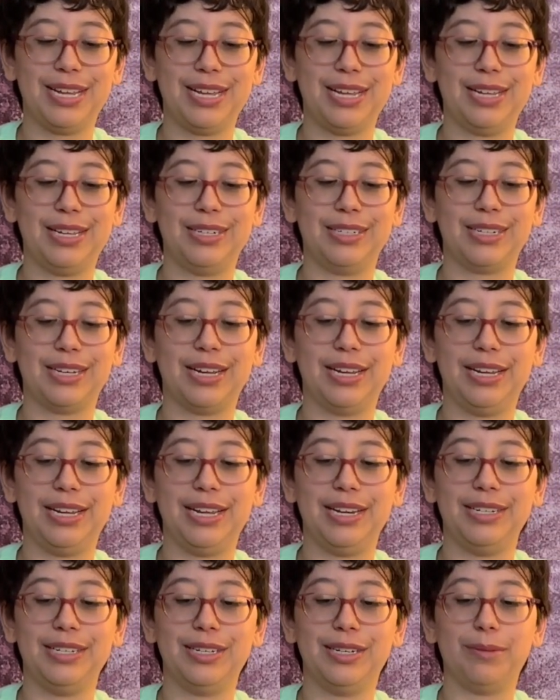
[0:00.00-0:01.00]
and I
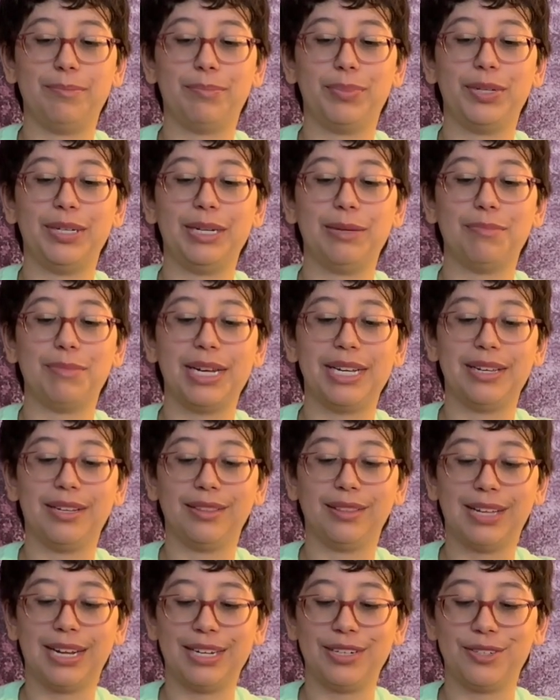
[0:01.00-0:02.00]
ended up putting my
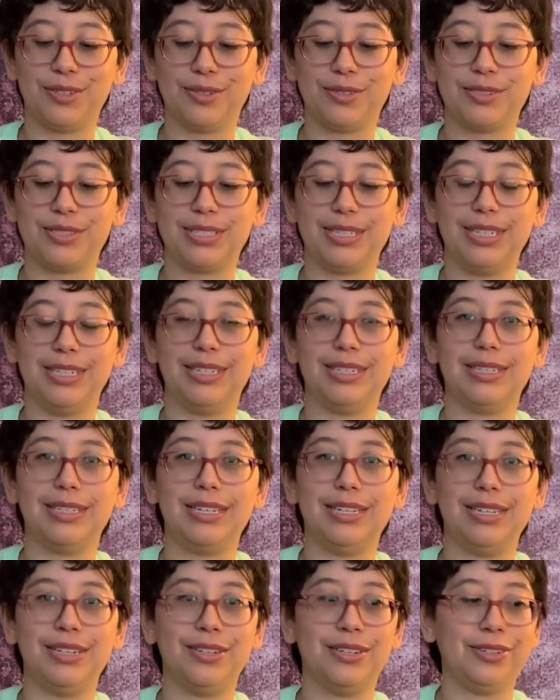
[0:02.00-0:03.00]
aligners in
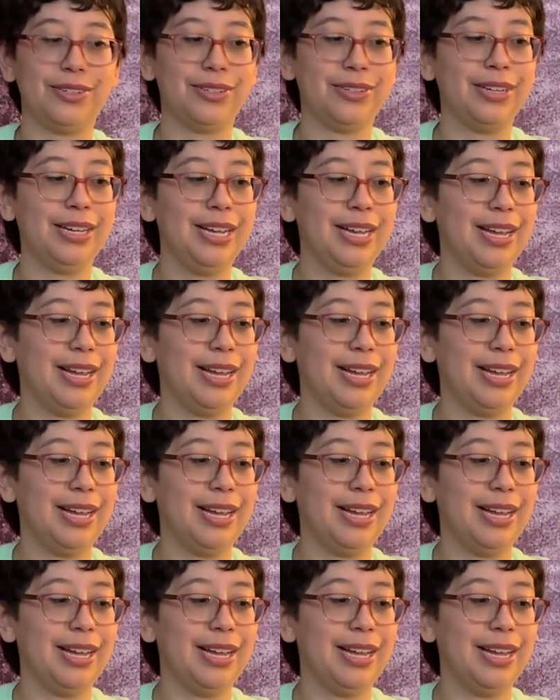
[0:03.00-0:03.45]
here